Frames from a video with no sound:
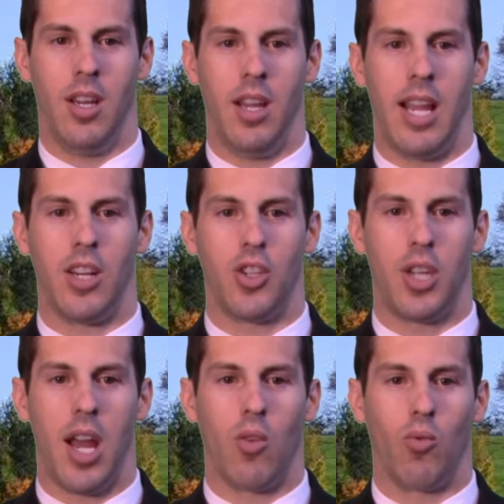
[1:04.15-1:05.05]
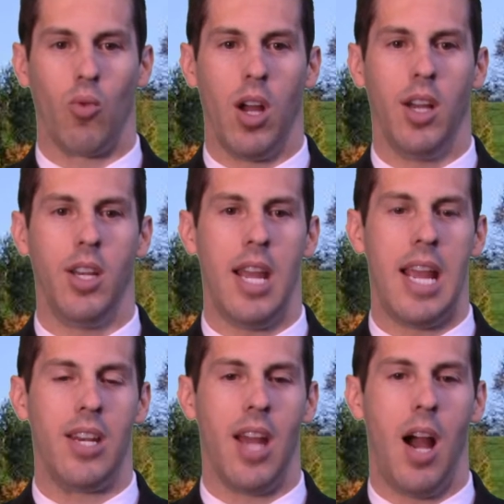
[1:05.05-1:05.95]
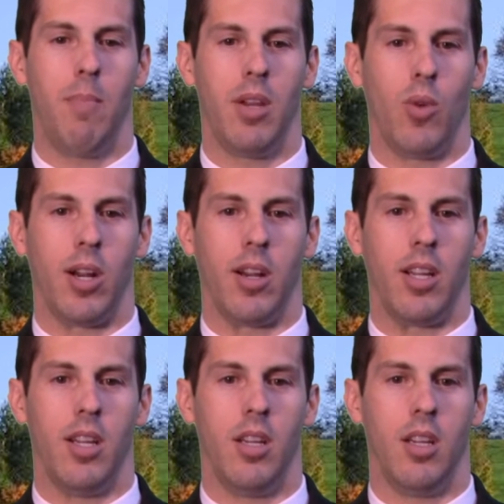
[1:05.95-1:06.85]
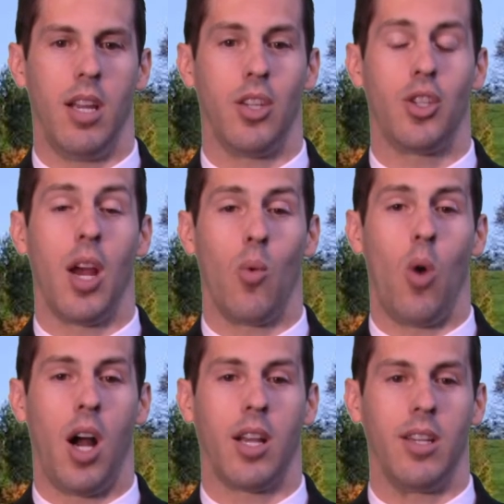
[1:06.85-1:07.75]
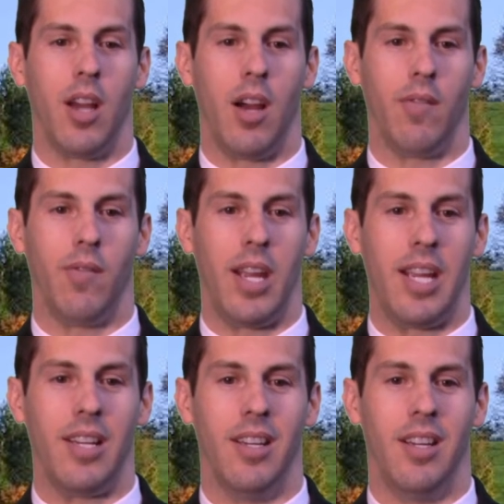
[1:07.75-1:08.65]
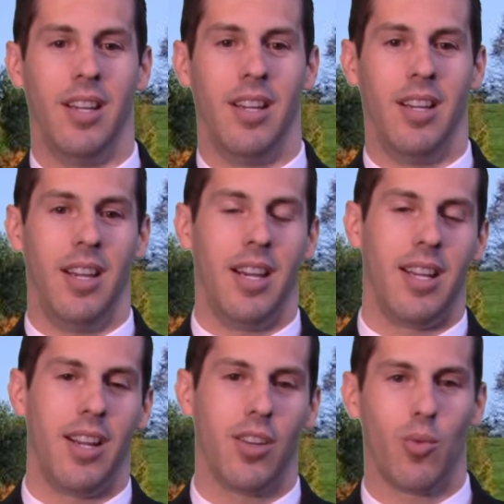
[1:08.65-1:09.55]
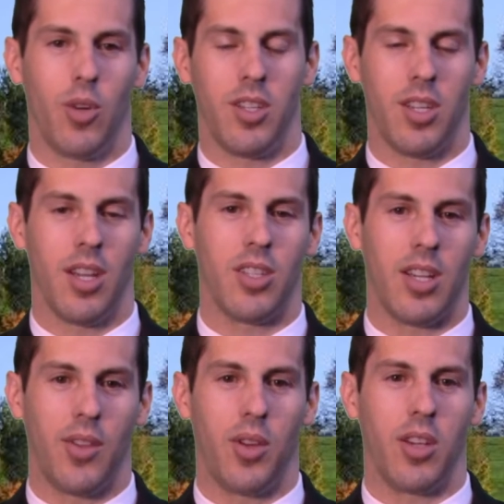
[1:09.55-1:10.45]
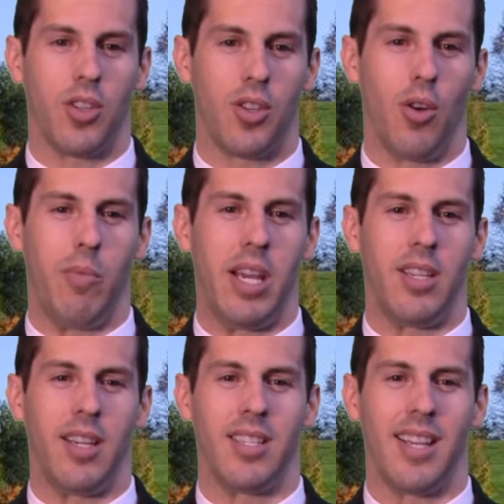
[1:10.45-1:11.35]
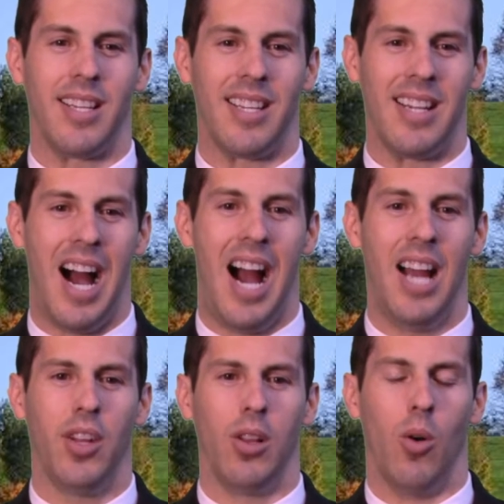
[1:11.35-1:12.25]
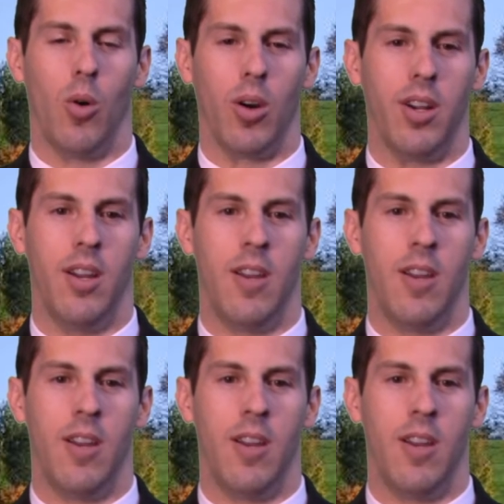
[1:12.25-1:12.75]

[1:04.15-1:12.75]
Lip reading: and shall run and not be weary, and shall walk and not faint." And here's what he says that I think is so amazing. He says, "And I, the Lord,